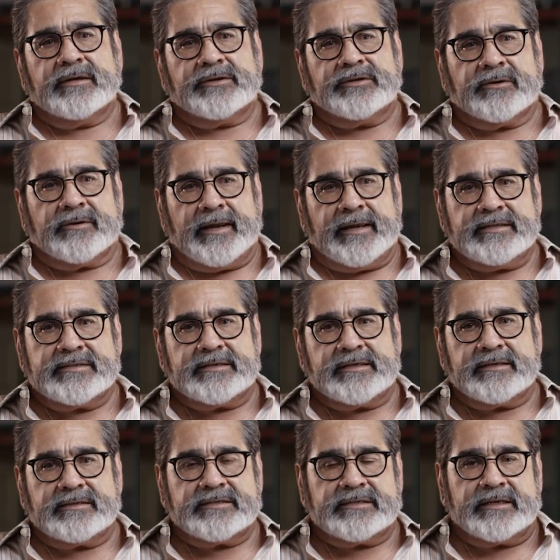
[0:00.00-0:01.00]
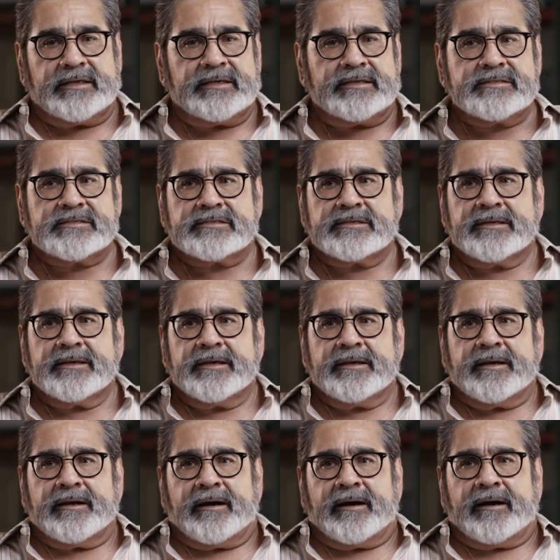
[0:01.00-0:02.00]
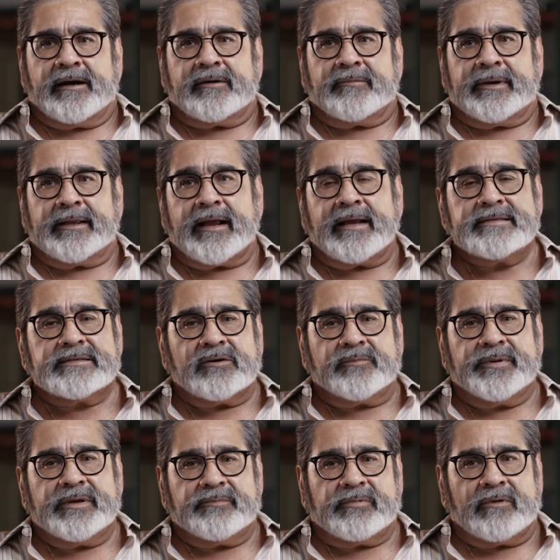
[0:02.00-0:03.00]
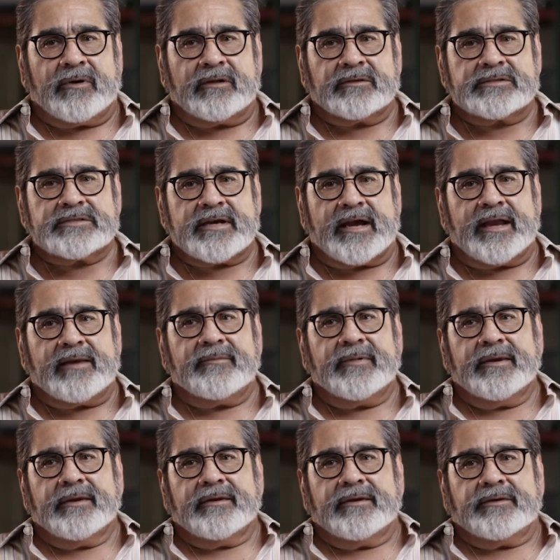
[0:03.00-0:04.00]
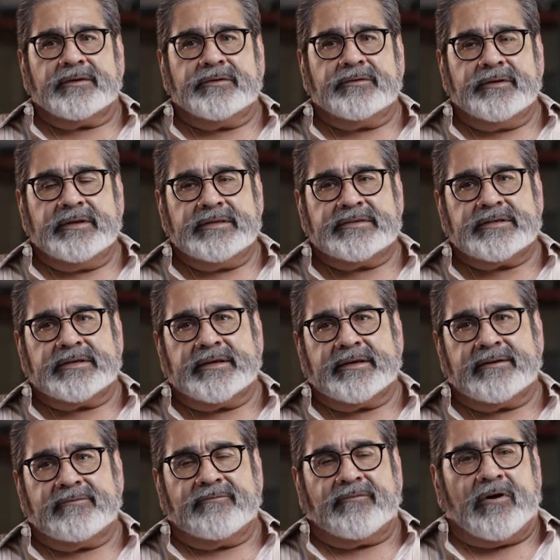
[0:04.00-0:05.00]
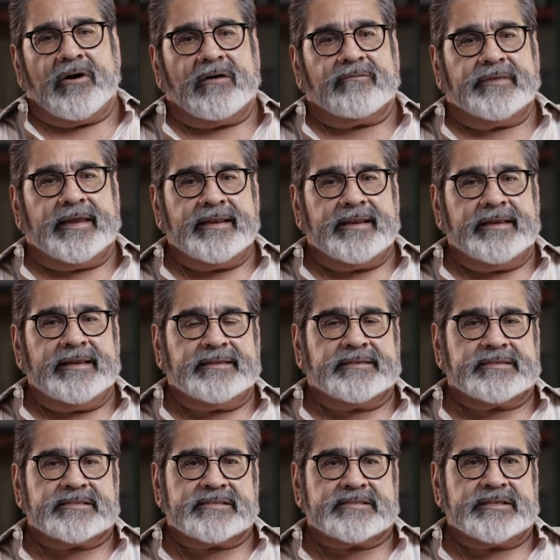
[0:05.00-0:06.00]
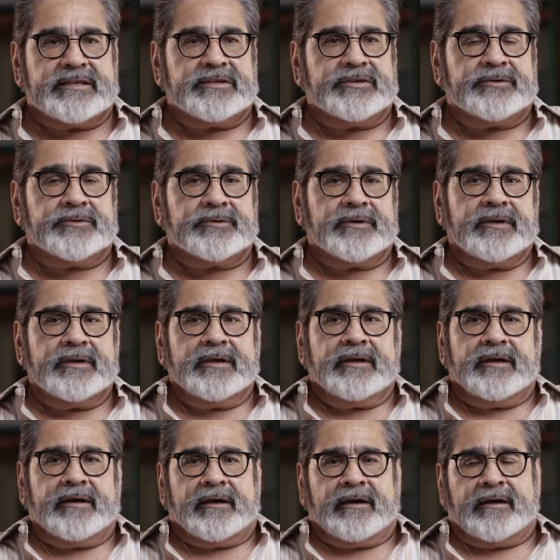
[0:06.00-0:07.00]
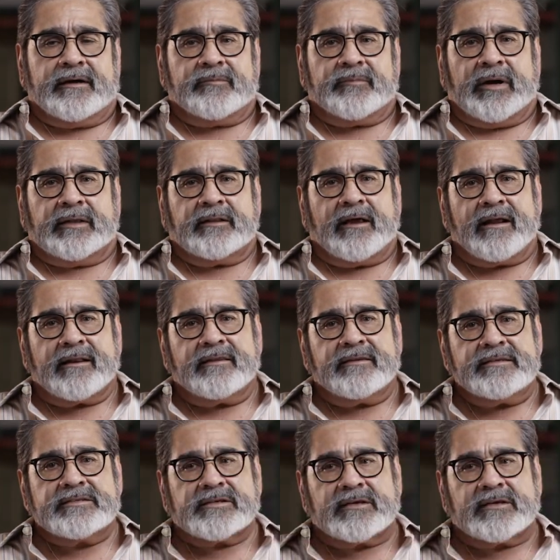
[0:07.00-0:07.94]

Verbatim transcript: your AT&Ts. Um, and I tell people all the time, you need to get involved. They need to see you. Um, a lot of these